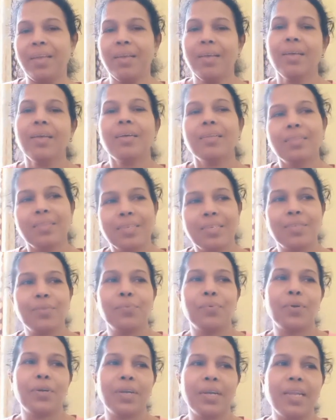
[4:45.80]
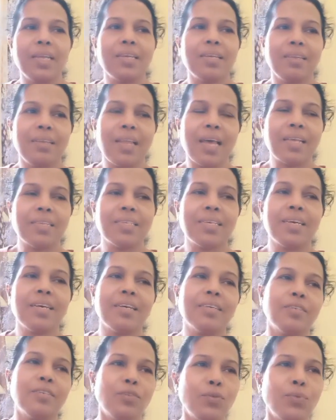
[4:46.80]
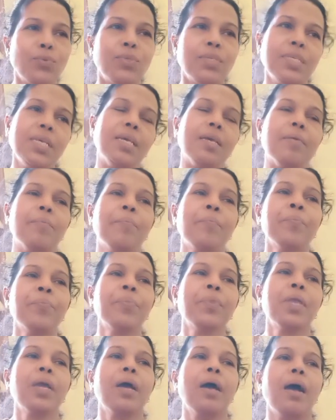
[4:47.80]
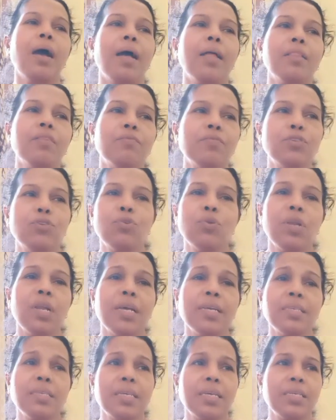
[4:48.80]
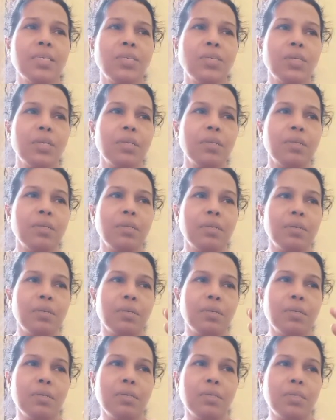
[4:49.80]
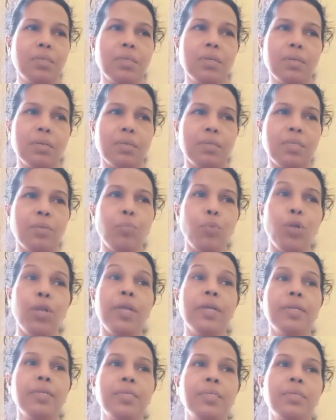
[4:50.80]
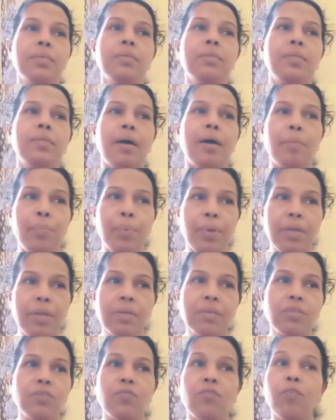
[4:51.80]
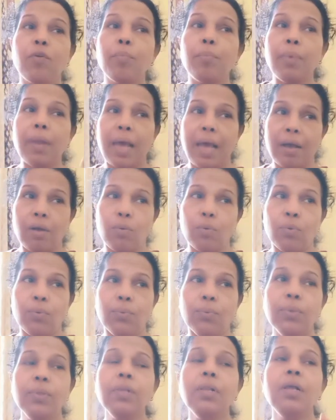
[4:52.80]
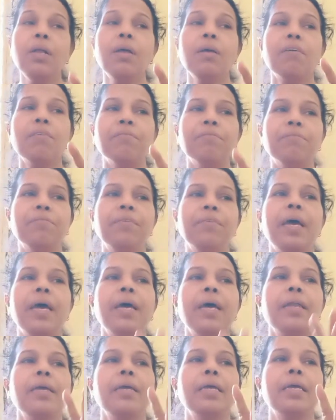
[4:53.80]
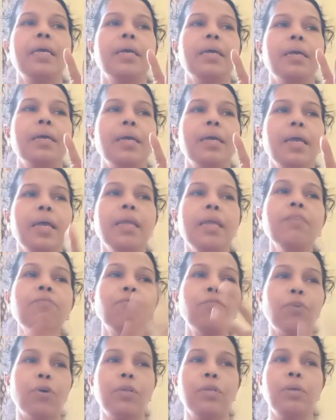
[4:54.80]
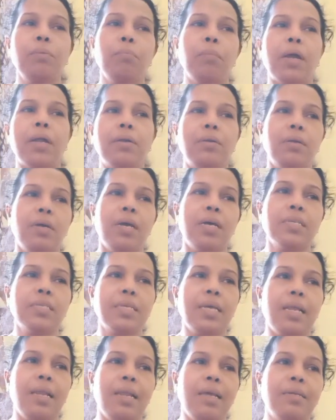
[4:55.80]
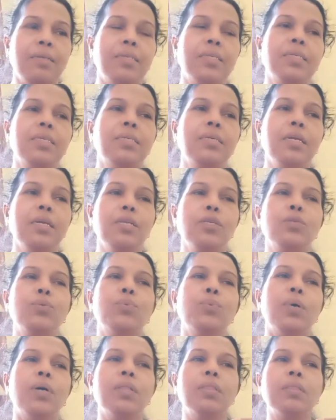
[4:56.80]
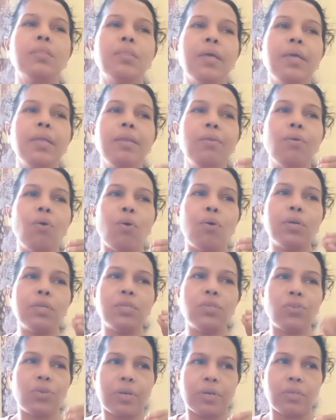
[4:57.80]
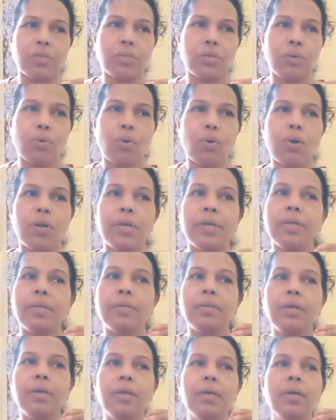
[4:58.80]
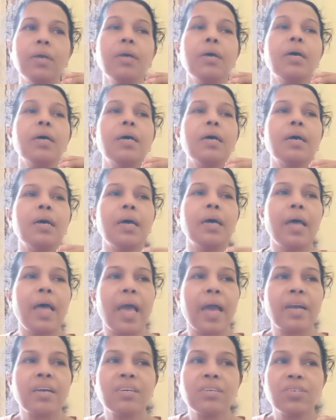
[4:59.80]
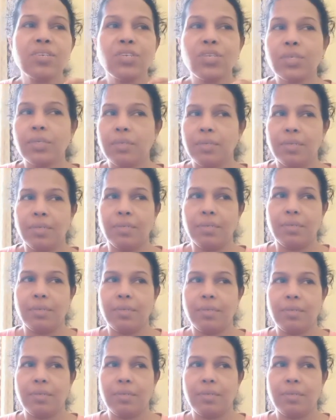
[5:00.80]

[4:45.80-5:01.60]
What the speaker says: This is what NASA has to say. And the visualization simulates the appearance of a black hole where infalling matter has collected into a thin hot structure called an accretion disk,